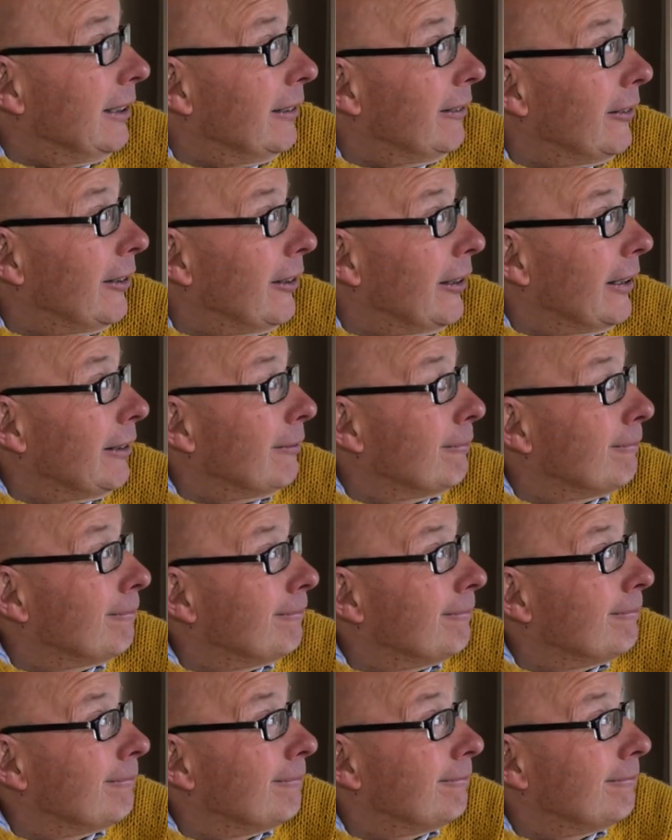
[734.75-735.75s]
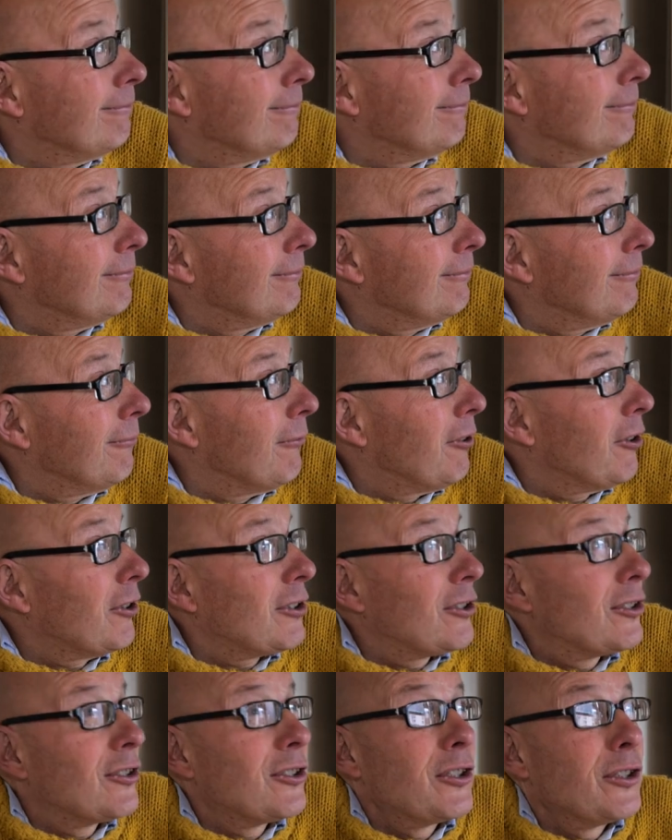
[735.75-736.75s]
Right.
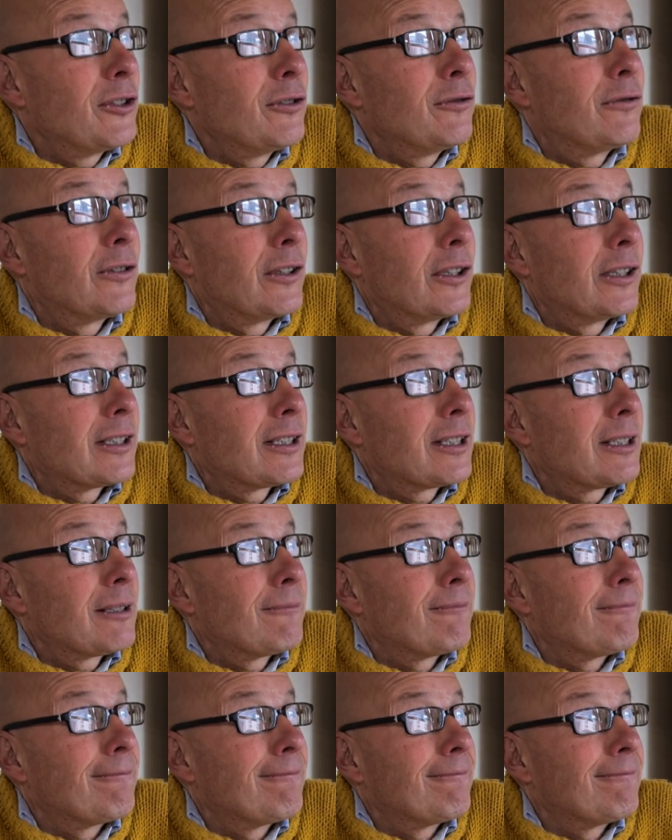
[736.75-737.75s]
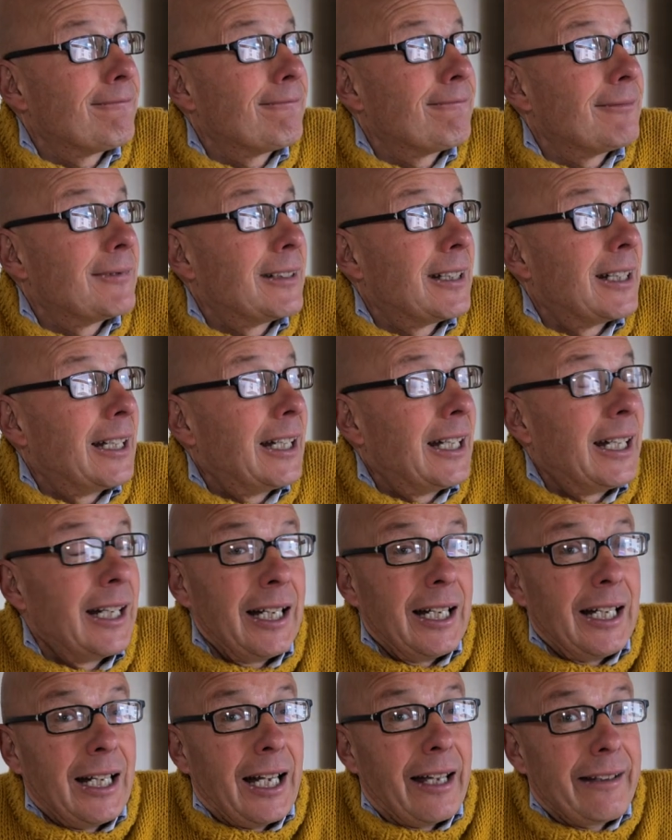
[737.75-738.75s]
What to do first?
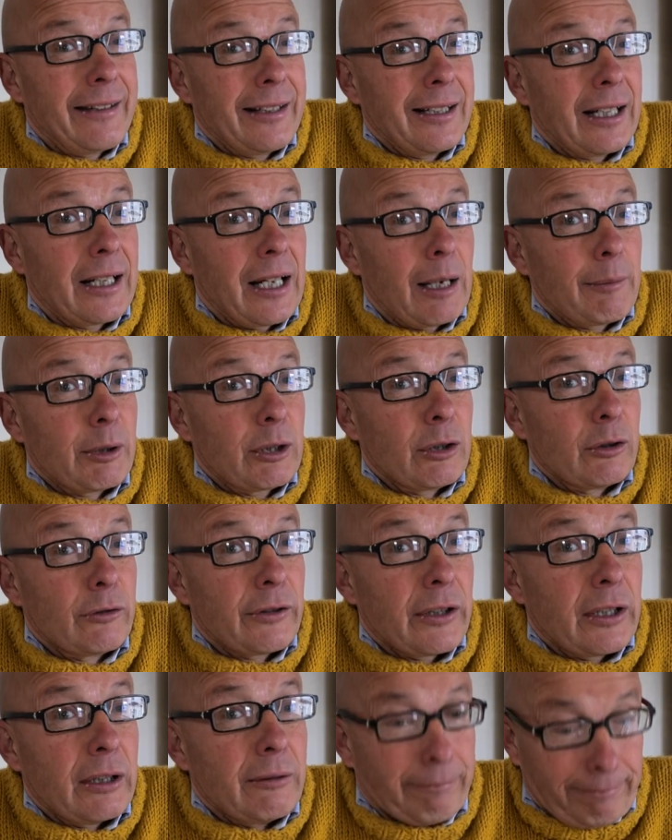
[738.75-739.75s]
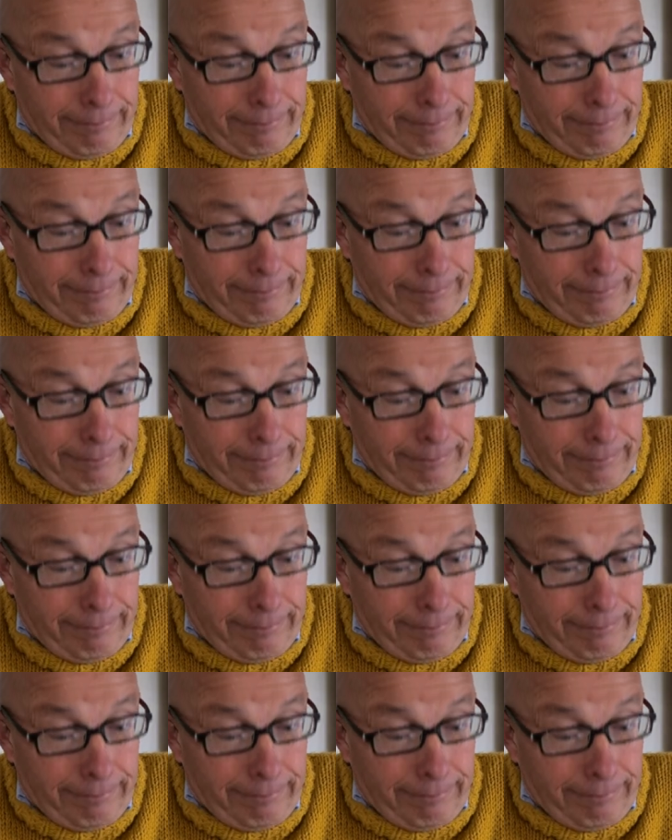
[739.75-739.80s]
I think a cup of coffee.